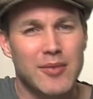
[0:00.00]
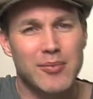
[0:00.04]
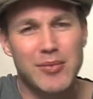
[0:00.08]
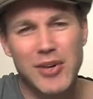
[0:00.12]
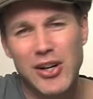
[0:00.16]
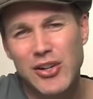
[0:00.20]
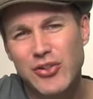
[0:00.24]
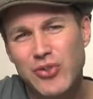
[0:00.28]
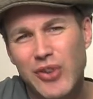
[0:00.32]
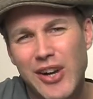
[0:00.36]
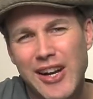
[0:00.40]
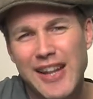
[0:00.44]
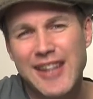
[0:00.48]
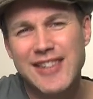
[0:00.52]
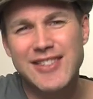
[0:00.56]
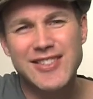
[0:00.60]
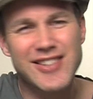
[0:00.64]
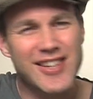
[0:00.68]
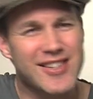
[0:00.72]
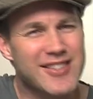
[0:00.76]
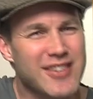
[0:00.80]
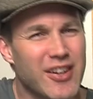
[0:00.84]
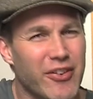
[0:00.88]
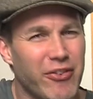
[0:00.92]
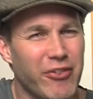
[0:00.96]
So it's really, it's
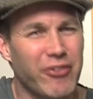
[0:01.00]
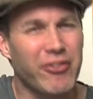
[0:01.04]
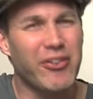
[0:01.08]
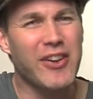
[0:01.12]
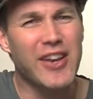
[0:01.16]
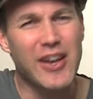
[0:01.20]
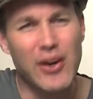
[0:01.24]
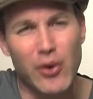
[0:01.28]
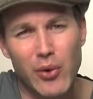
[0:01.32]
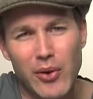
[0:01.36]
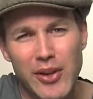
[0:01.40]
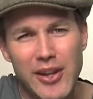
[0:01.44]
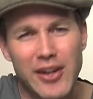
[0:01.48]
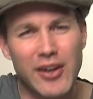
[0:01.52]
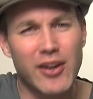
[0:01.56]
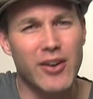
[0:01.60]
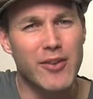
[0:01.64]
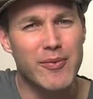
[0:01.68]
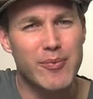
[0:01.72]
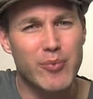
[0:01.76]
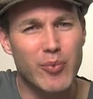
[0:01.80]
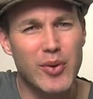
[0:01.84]
just a feel, you know.